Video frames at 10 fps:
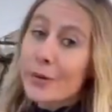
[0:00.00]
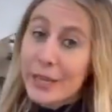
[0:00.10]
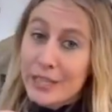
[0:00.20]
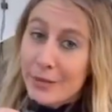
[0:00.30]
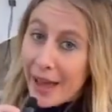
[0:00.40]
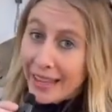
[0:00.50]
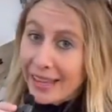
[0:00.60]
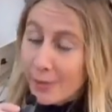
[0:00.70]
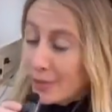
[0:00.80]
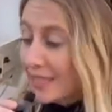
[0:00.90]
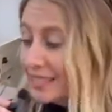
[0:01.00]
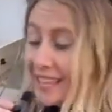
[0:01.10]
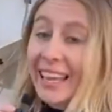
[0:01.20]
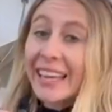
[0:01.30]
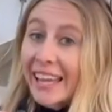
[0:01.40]
were to back up with this
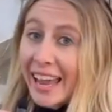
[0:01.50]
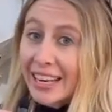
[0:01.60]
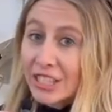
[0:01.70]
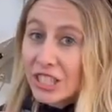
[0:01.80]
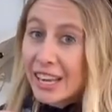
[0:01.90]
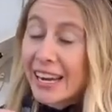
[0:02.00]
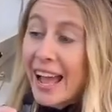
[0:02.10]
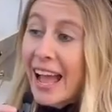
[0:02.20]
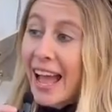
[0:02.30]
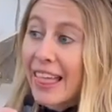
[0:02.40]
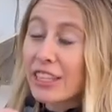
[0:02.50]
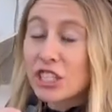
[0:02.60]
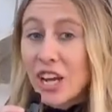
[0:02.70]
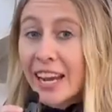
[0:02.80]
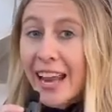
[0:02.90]
thing engaged, the
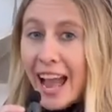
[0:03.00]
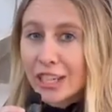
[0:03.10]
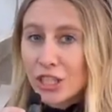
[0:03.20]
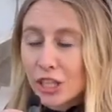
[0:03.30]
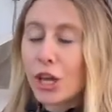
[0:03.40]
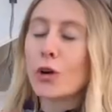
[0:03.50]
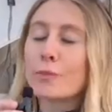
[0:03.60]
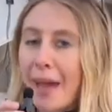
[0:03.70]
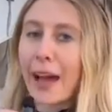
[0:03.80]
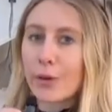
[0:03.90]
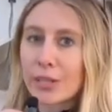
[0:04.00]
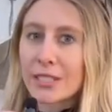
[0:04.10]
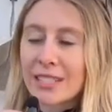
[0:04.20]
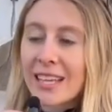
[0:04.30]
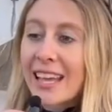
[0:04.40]
chain actually goes
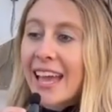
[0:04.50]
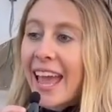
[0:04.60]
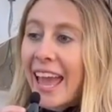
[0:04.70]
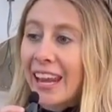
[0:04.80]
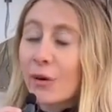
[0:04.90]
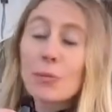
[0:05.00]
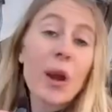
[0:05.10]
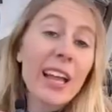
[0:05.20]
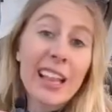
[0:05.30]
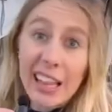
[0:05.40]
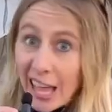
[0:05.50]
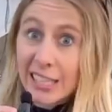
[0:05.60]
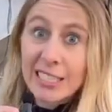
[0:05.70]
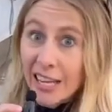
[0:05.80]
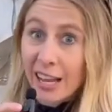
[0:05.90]
backwards, and it would break a lot
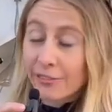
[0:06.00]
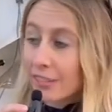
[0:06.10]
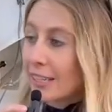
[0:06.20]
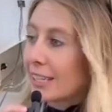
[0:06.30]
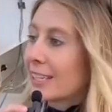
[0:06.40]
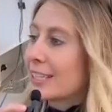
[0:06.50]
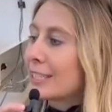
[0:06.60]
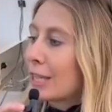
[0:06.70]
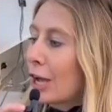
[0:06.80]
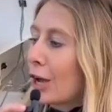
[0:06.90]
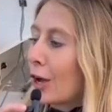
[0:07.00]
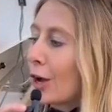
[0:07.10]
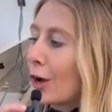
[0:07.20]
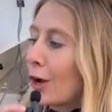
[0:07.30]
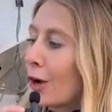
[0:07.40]
of stuff.
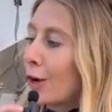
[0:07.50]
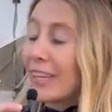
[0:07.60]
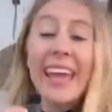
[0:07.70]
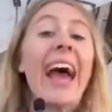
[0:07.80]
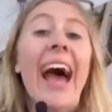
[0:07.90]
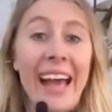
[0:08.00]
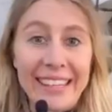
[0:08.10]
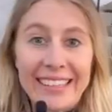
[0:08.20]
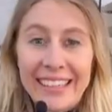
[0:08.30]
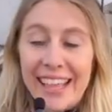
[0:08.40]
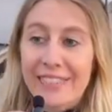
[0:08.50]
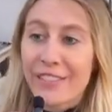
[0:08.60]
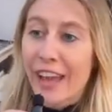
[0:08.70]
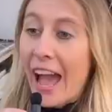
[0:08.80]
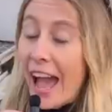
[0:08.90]
So yeah,
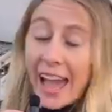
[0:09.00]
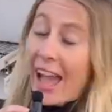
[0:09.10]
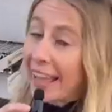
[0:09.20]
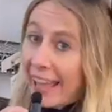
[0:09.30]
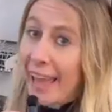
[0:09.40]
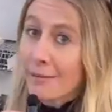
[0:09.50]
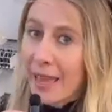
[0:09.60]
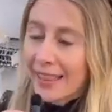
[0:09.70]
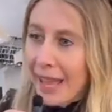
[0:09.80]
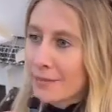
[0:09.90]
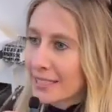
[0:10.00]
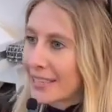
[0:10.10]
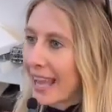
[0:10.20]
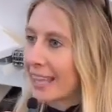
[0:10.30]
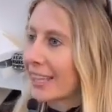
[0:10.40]
I can't make that
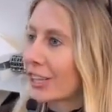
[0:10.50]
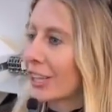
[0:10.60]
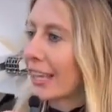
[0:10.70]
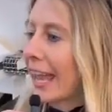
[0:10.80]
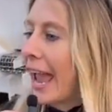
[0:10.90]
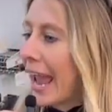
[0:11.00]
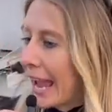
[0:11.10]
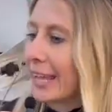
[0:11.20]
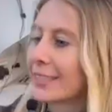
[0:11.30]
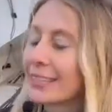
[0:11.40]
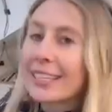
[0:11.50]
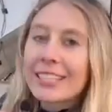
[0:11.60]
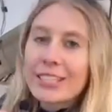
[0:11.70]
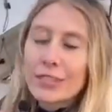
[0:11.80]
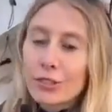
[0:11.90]
mistake. Literally can't.
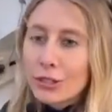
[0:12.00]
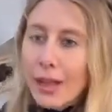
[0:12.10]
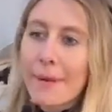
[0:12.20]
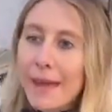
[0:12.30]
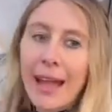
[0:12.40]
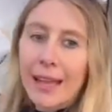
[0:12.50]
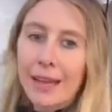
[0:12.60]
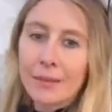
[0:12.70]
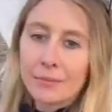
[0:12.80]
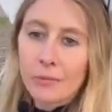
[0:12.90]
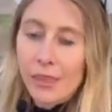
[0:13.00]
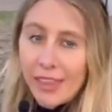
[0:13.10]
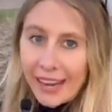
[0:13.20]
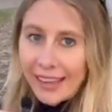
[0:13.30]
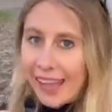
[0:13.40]
So do not back up with
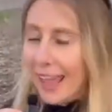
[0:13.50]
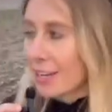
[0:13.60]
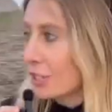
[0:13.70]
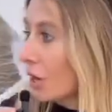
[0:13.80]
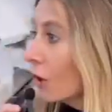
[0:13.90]
it engaged.